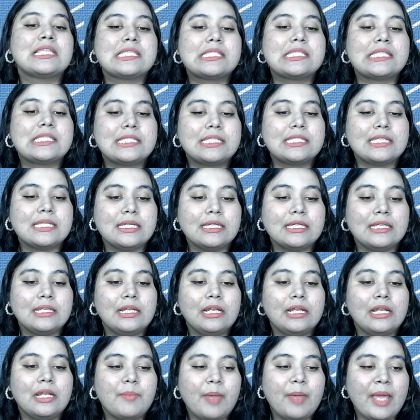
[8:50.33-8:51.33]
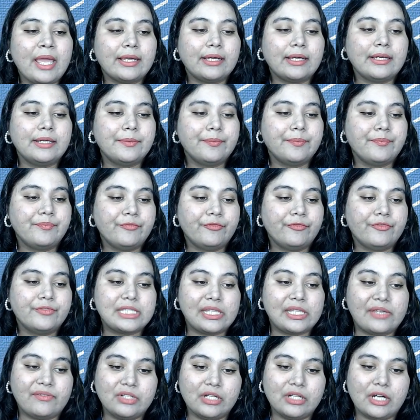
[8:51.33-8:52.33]
Till pek
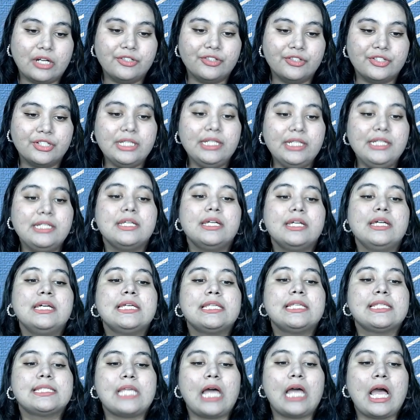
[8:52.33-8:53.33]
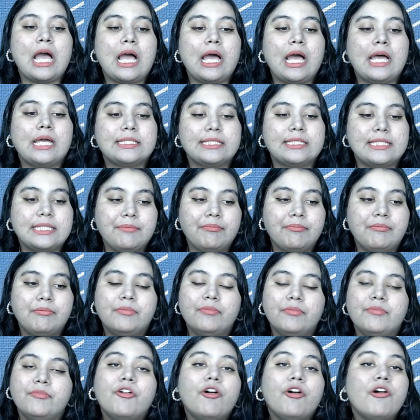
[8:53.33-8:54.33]
700. Sashib
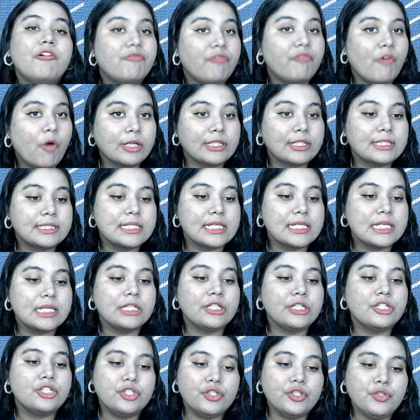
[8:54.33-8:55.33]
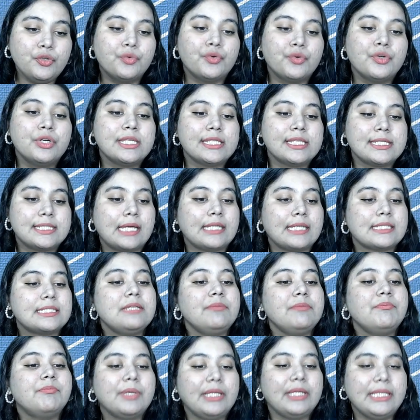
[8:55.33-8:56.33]
42.
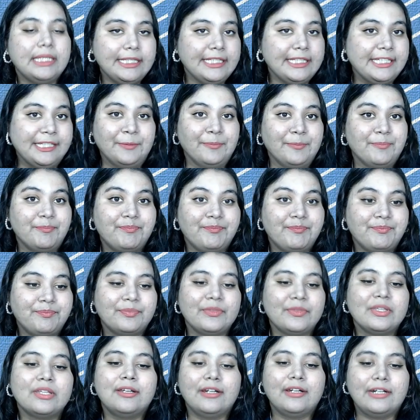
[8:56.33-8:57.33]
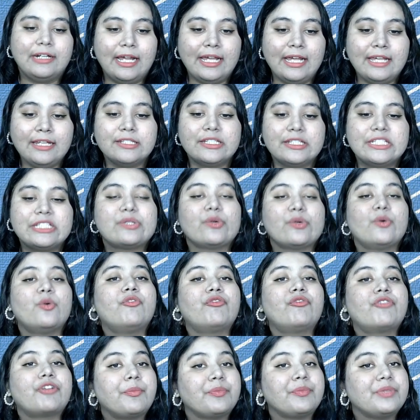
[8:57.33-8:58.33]
Sashib e. Right? So
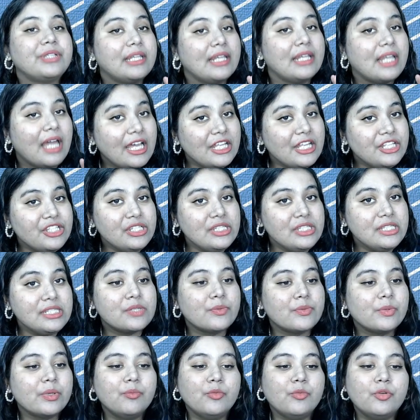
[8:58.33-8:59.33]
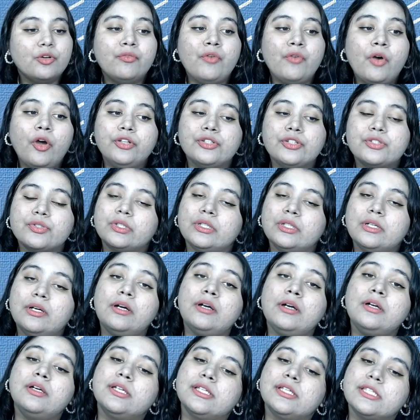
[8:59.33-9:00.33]
from the largest we move on to the
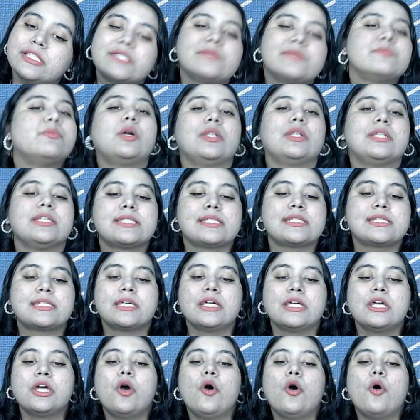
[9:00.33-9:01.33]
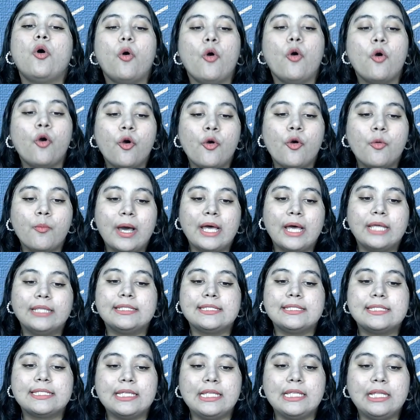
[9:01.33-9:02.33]
smallest. O man
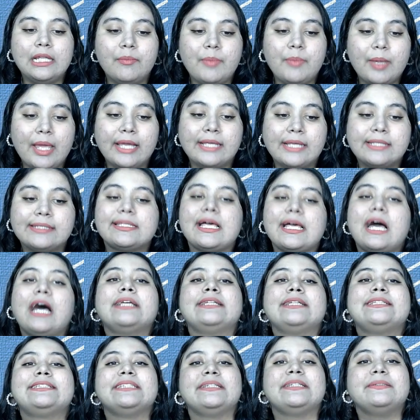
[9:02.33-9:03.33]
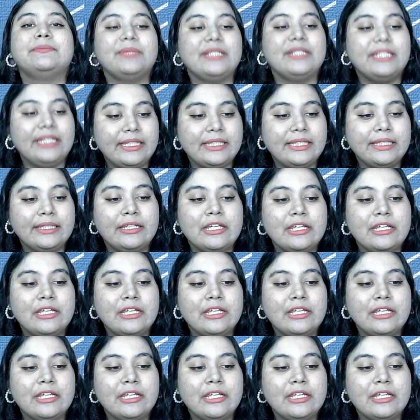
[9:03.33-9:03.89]
till pek sashib e.